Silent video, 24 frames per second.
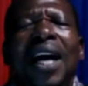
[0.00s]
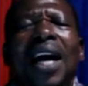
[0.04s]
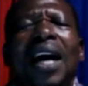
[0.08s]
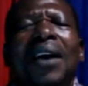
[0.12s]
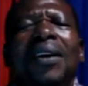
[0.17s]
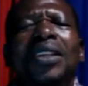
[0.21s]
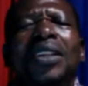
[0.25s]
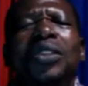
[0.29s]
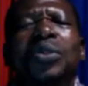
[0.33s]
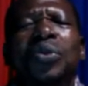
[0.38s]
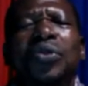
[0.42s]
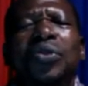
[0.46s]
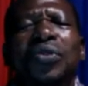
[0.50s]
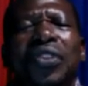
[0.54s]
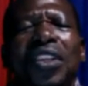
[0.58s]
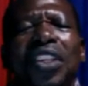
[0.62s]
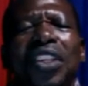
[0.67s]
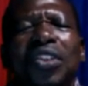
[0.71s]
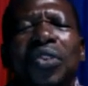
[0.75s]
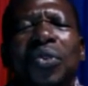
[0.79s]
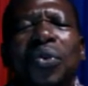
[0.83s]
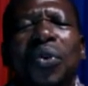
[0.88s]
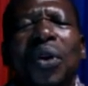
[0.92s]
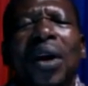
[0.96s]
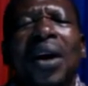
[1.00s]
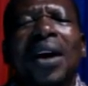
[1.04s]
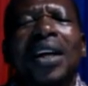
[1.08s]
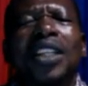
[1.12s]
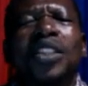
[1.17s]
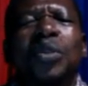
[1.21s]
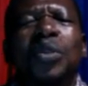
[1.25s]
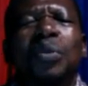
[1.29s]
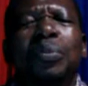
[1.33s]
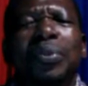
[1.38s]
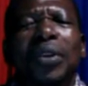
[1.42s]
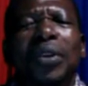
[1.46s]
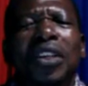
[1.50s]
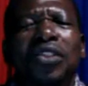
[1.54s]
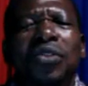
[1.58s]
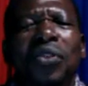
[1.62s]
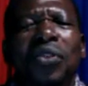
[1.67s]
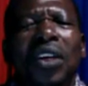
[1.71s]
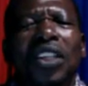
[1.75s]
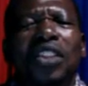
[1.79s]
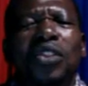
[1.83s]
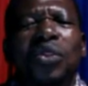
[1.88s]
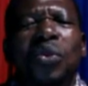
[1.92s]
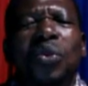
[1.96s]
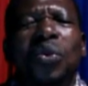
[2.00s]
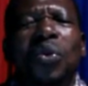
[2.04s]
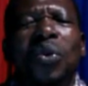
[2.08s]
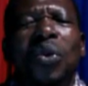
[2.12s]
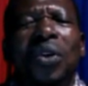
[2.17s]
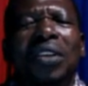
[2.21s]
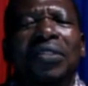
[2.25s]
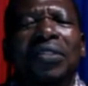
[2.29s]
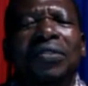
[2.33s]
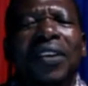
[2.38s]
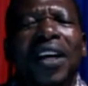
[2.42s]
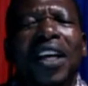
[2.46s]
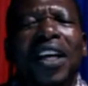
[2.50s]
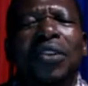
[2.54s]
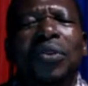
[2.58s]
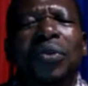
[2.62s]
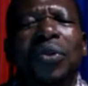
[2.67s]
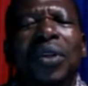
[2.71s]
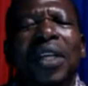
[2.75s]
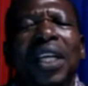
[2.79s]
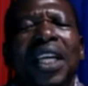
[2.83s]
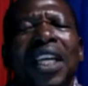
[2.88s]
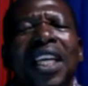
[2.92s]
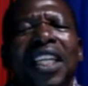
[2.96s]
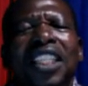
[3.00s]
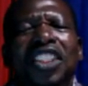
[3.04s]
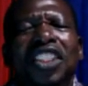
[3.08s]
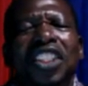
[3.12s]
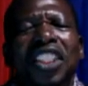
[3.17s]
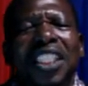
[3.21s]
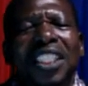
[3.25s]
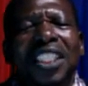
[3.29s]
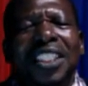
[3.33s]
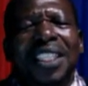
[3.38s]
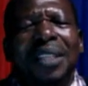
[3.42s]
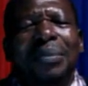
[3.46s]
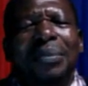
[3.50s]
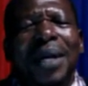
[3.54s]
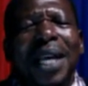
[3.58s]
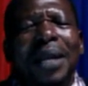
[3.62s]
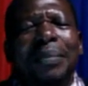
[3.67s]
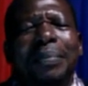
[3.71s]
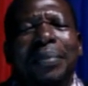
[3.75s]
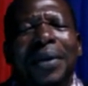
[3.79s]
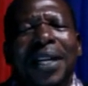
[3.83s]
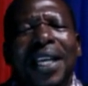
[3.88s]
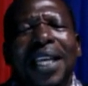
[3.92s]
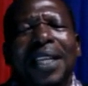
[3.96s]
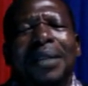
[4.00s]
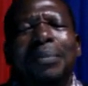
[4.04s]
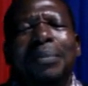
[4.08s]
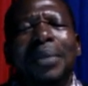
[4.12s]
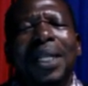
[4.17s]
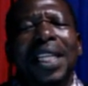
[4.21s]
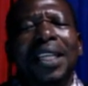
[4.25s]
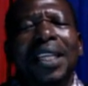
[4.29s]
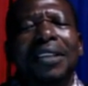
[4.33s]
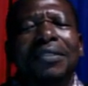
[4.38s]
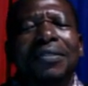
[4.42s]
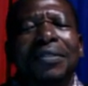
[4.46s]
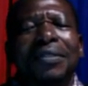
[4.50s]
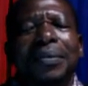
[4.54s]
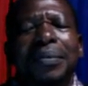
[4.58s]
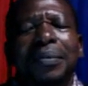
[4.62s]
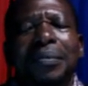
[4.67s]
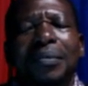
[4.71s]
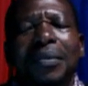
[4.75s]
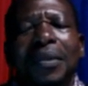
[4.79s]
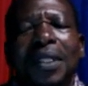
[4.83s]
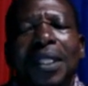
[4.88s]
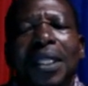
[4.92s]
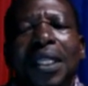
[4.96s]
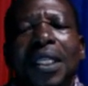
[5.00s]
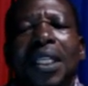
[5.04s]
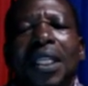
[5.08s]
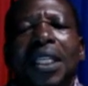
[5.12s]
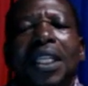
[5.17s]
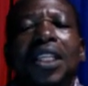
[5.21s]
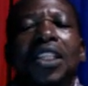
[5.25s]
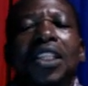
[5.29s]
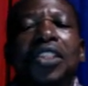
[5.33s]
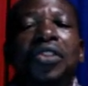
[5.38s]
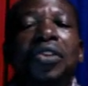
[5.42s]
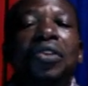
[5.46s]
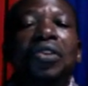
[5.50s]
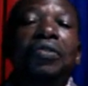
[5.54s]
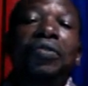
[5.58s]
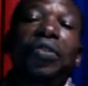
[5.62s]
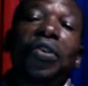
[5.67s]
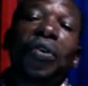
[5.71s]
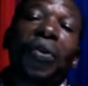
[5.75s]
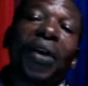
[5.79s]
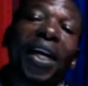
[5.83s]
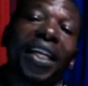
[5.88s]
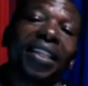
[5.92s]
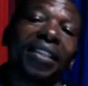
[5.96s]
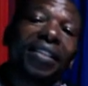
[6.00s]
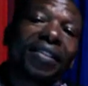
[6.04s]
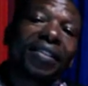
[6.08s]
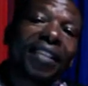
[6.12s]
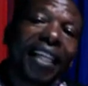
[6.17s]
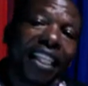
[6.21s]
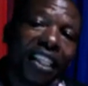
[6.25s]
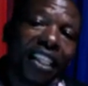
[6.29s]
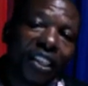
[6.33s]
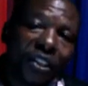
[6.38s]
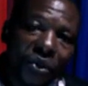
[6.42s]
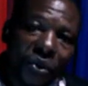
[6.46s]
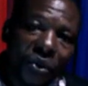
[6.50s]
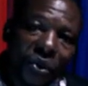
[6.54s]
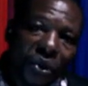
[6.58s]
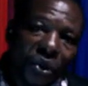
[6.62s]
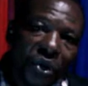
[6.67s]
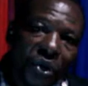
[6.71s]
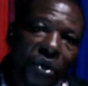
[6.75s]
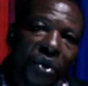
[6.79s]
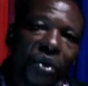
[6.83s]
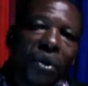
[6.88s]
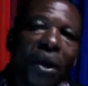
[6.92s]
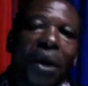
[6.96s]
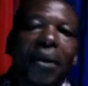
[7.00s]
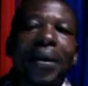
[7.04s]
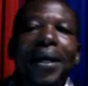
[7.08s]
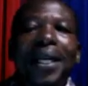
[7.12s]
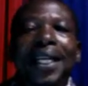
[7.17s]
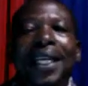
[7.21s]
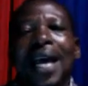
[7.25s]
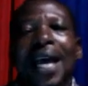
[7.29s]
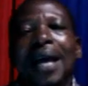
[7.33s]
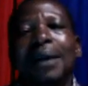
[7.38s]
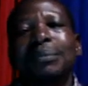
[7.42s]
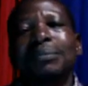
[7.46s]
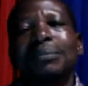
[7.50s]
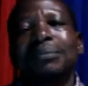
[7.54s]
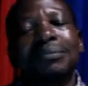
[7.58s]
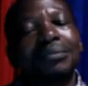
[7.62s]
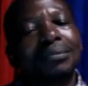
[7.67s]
I want to thank you and to praise you and to glorify you. In Jesus' name I pray and believe. So viewers, thank you. You are welcome.